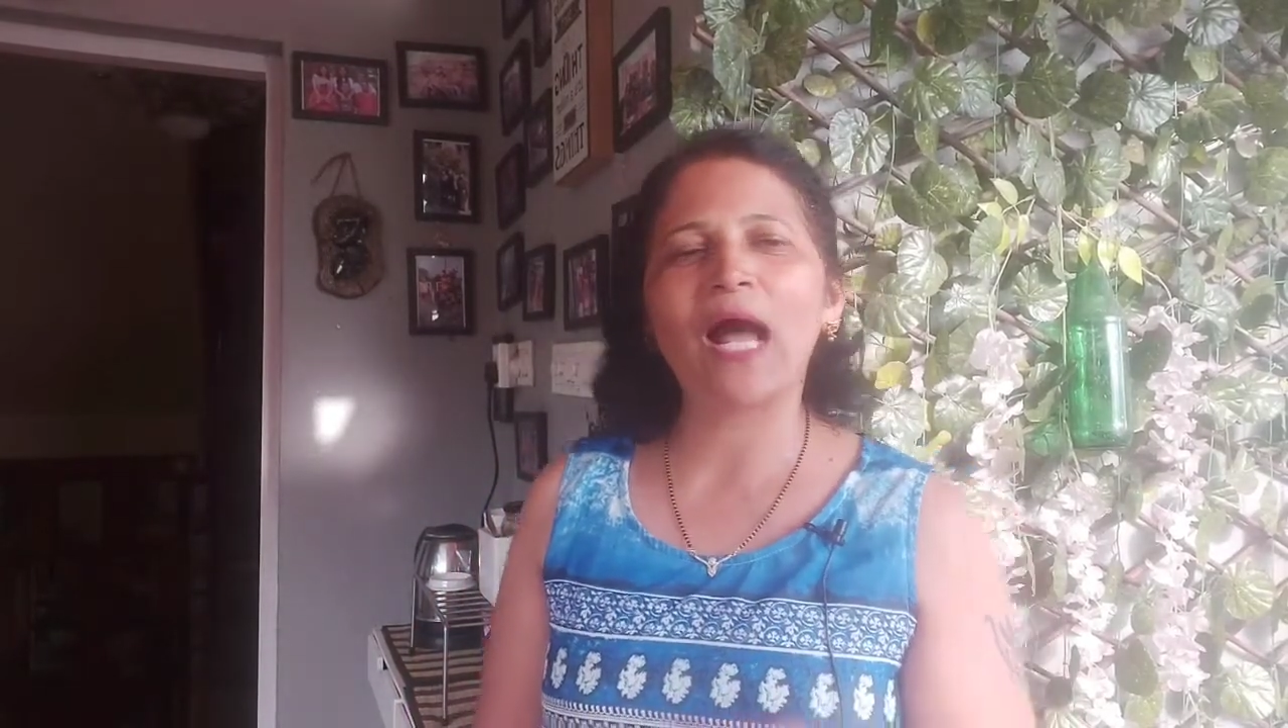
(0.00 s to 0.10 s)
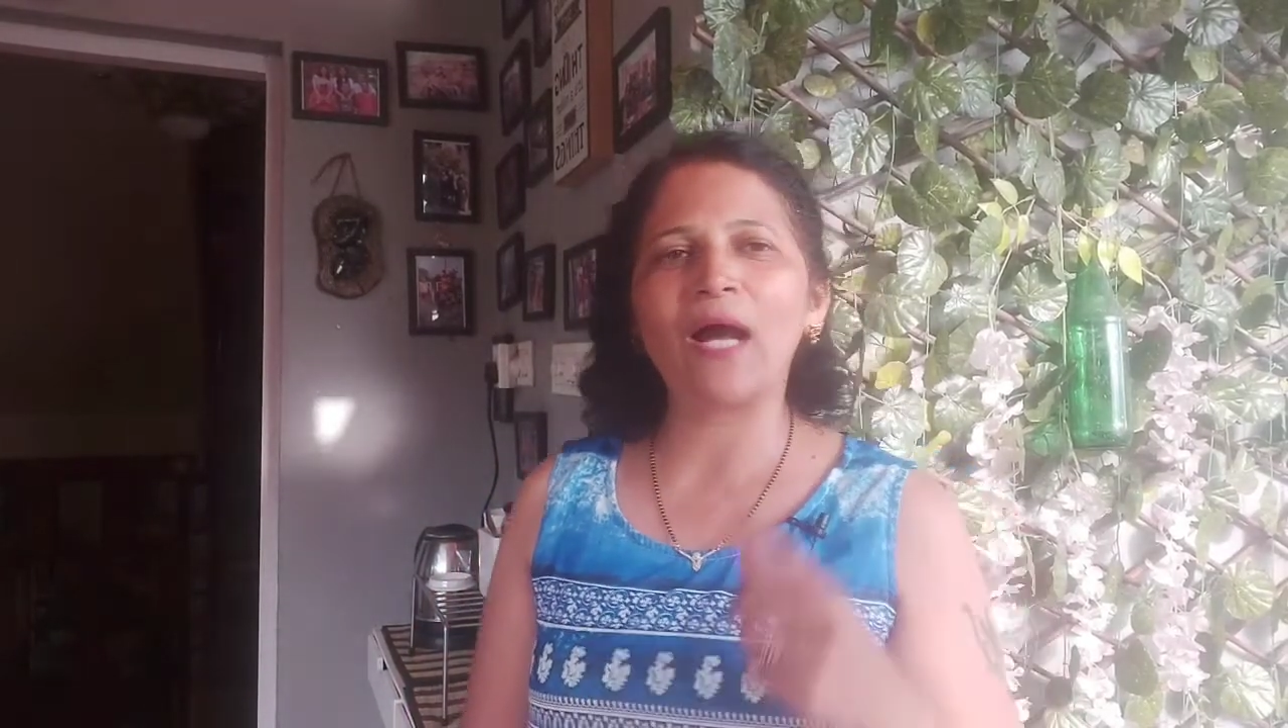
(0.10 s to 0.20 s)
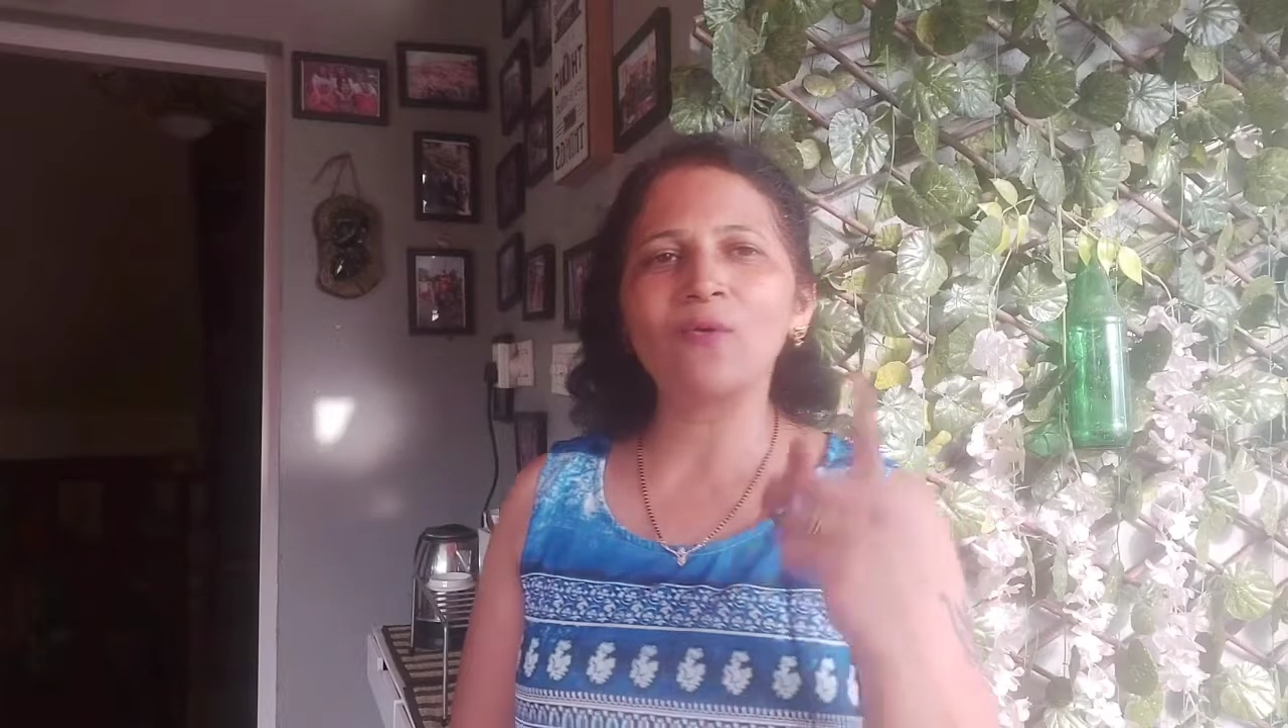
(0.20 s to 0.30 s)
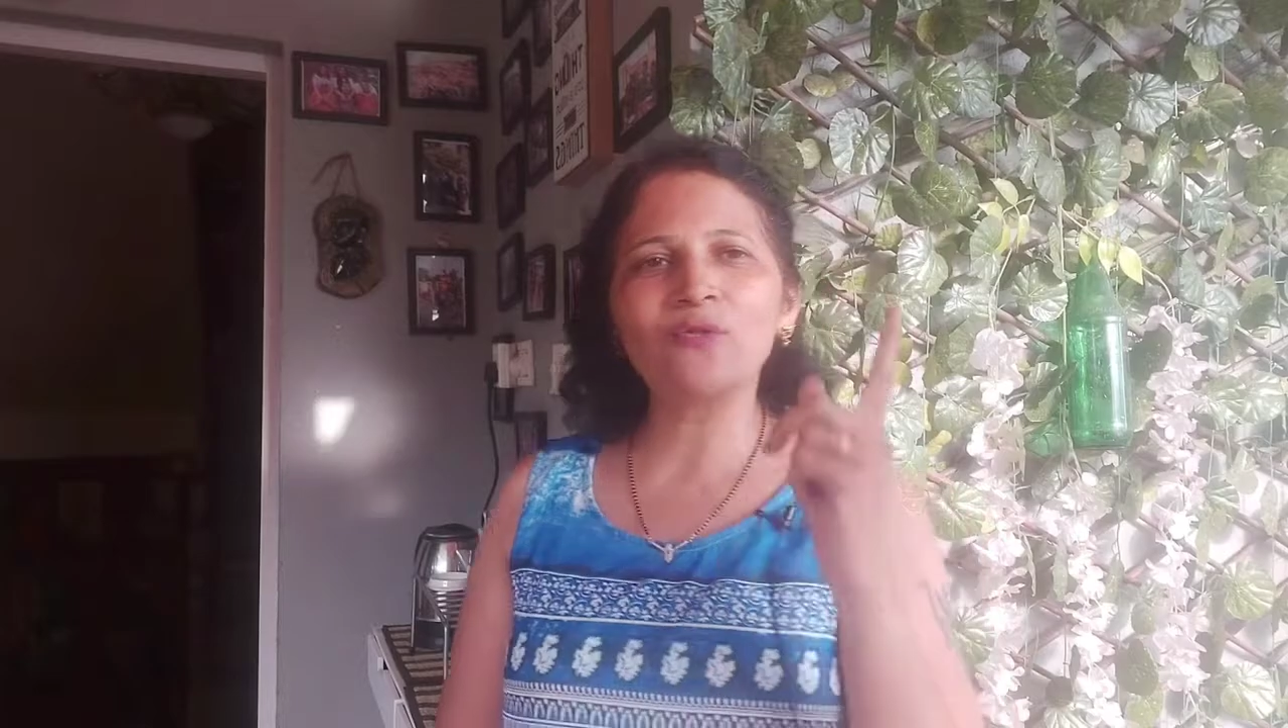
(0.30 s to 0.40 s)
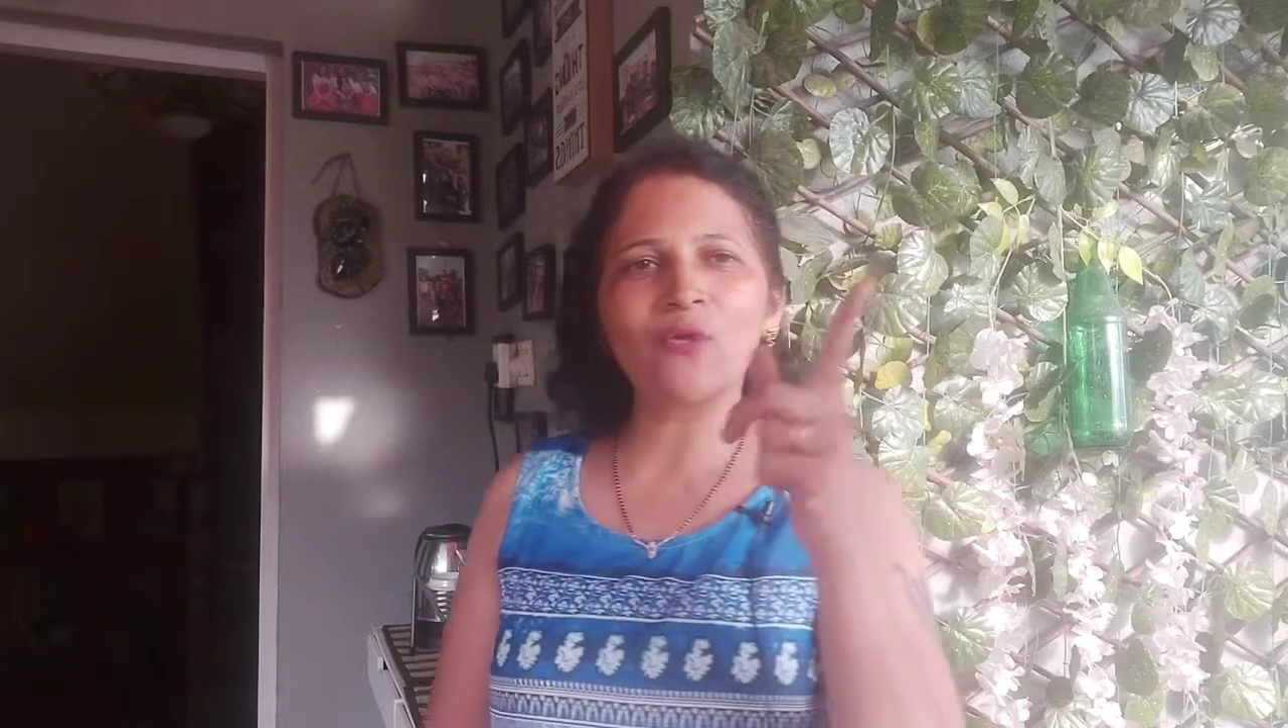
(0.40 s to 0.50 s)

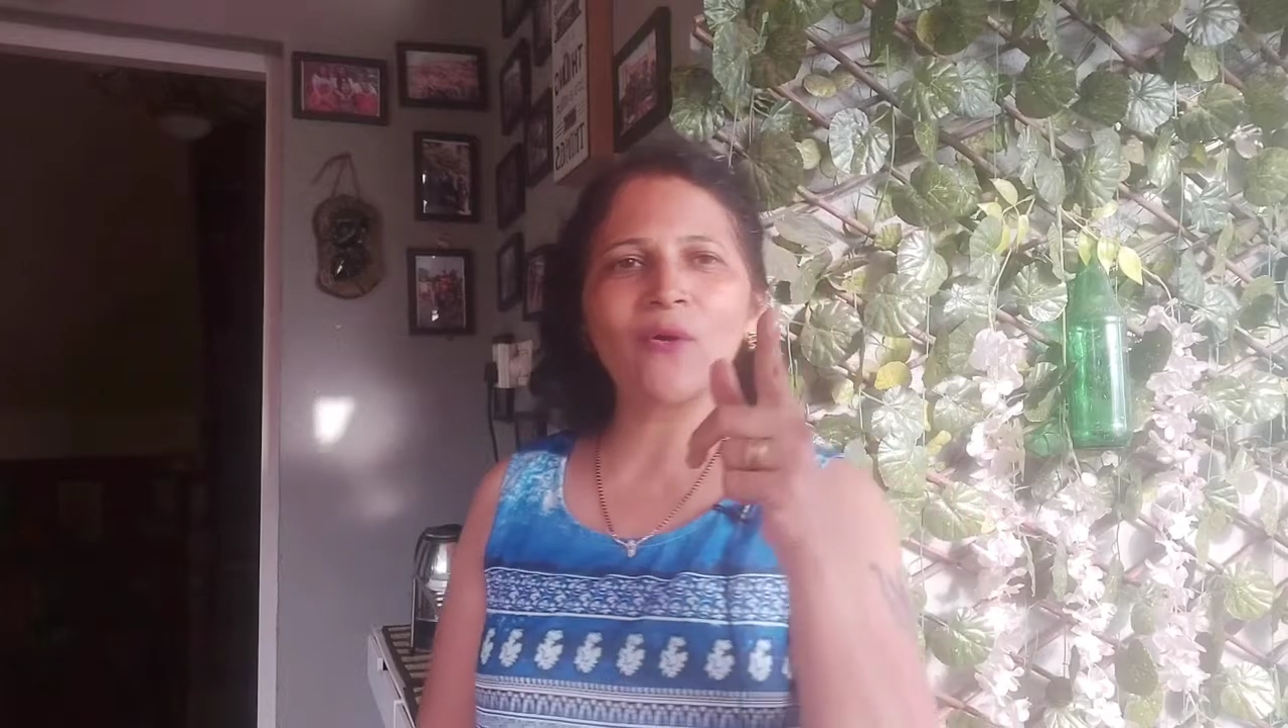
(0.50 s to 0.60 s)
how to